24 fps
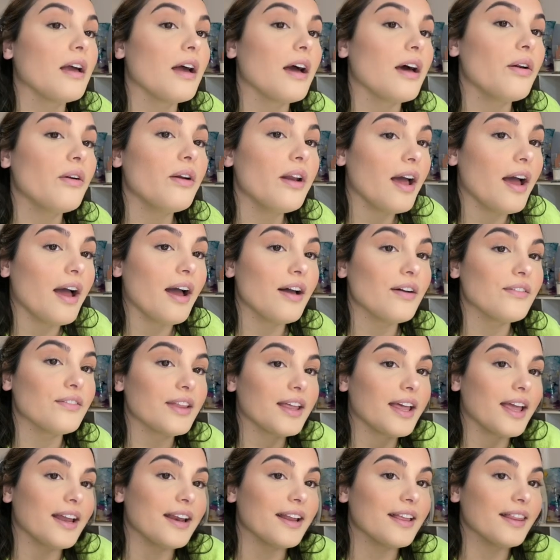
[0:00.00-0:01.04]
I don't have
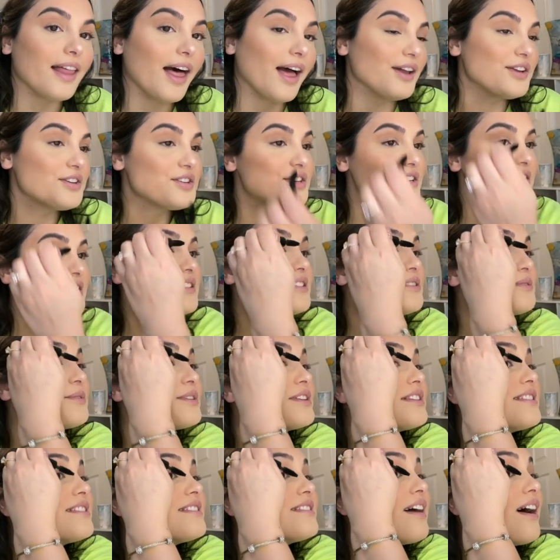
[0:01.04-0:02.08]
like any lashes, which
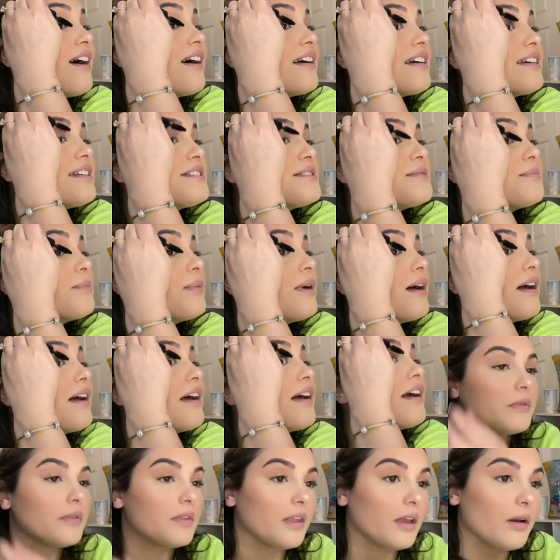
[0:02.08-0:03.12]
sucks, but
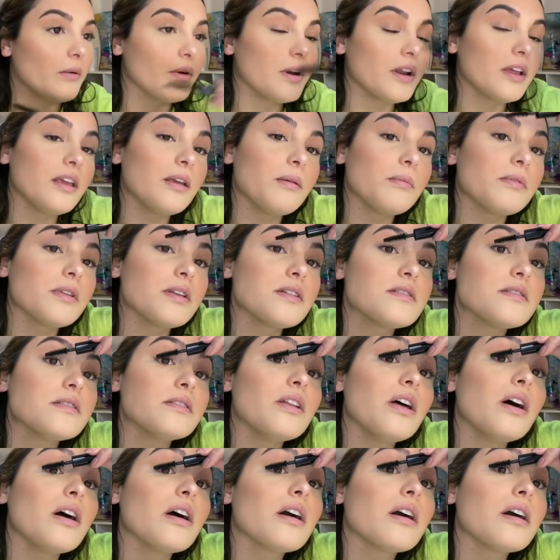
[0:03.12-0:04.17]
I want to keep this
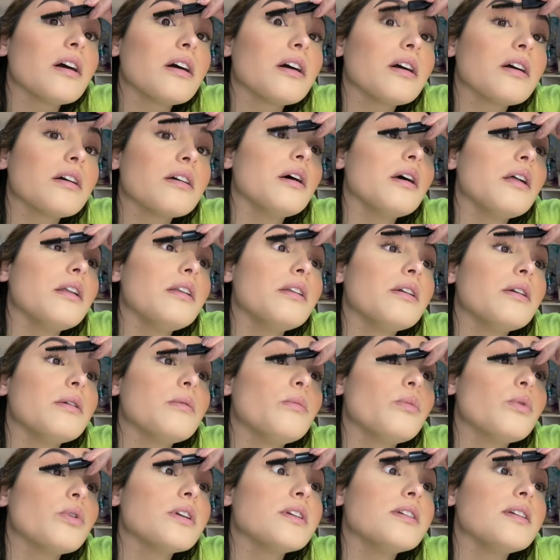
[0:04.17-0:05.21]
look a little
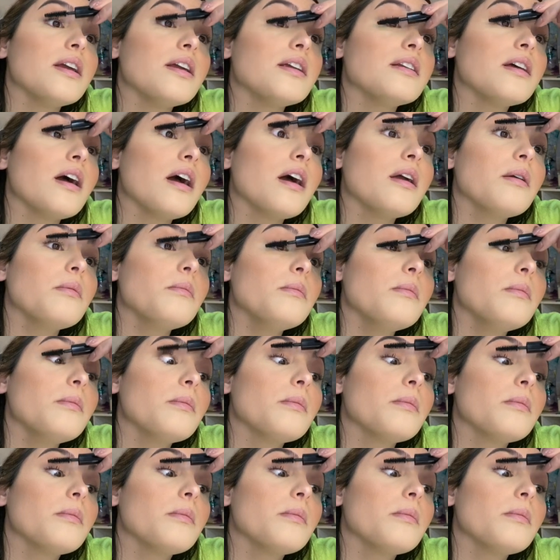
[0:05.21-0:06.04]
more daytime.